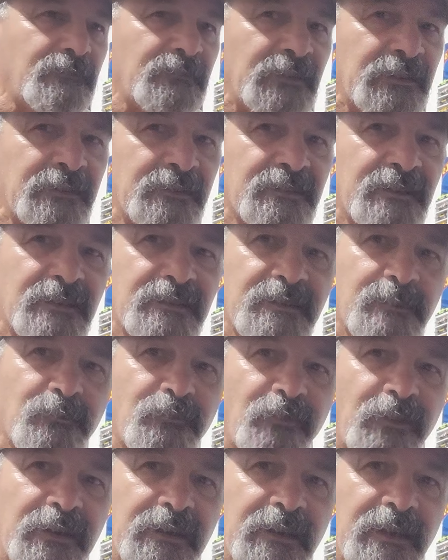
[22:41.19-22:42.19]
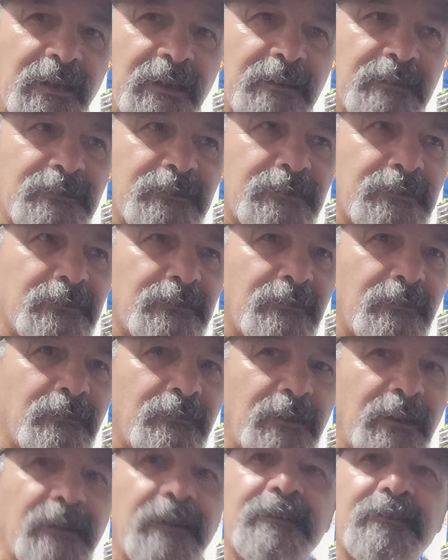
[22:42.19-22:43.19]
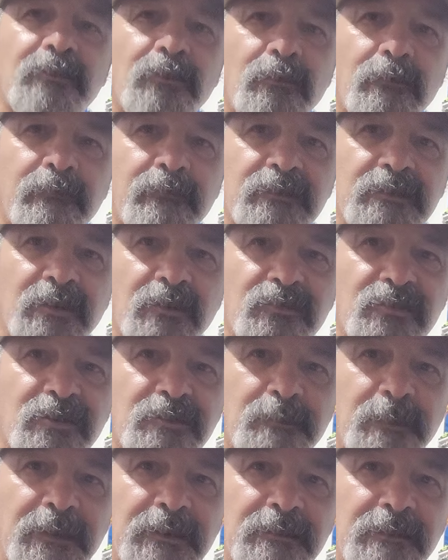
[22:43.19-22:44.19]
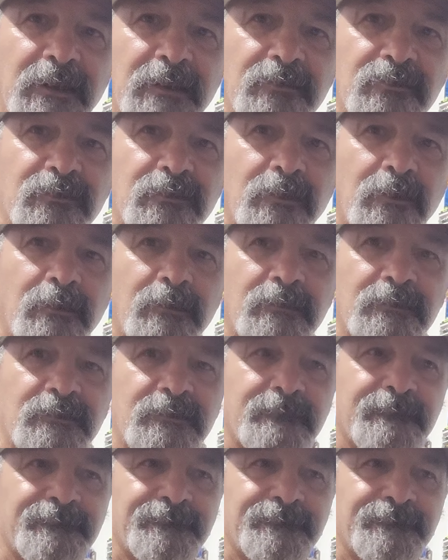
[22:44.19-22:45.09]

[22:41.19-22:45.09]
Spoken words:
He's got some great cars. I like to go over his house and spend $1,000.